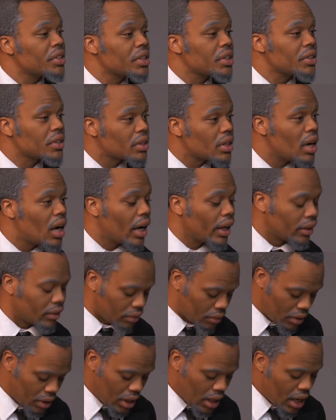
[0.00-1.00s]
His old
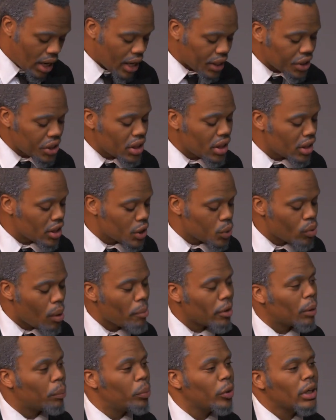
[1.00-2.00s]
friend and
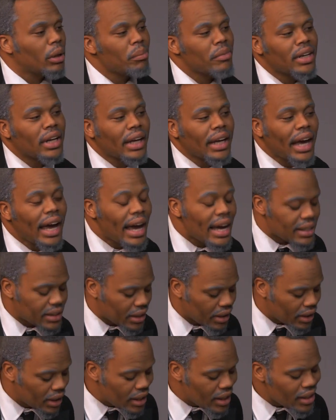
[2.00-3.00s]
rival, West,
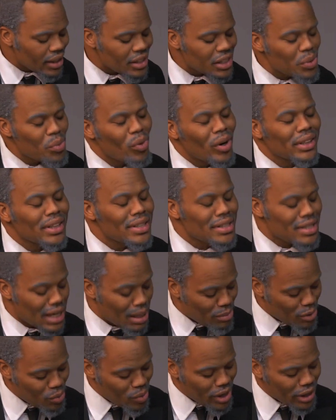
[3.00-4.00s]
the local
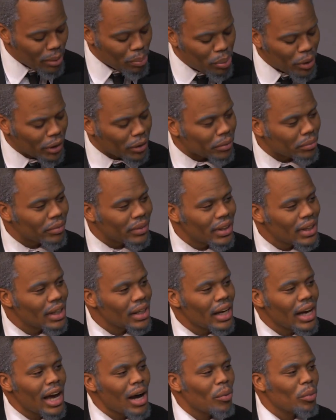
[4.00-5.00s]
undertaker and therefore the
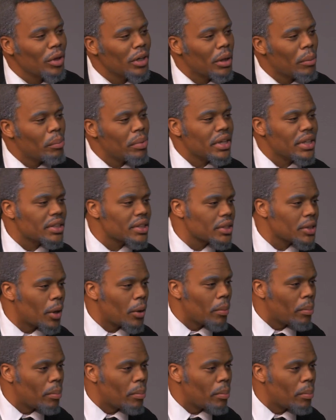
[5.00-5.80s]
neighborhood's richest